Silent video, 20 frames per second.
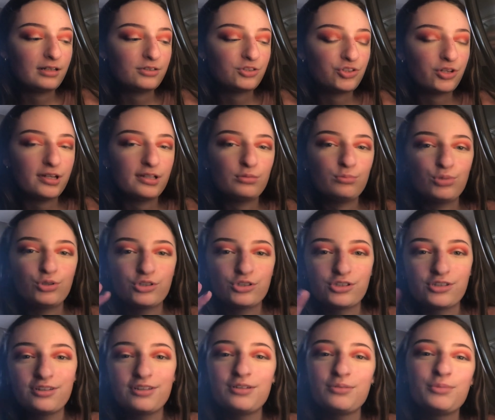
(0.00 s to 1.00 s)
kind of try and push
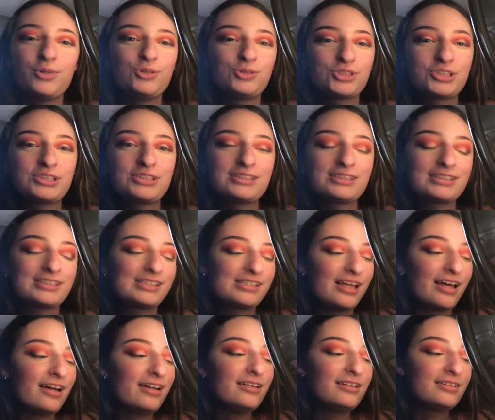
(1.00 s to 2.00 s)
the emotions
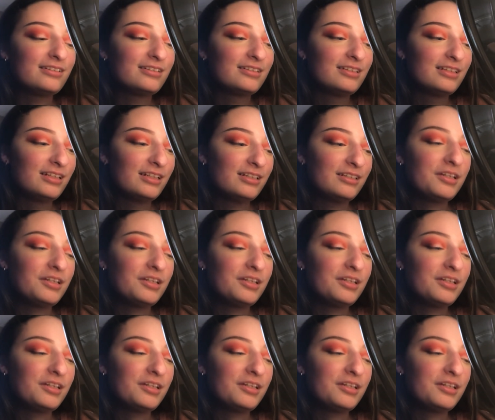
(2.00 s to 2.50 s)
aside and,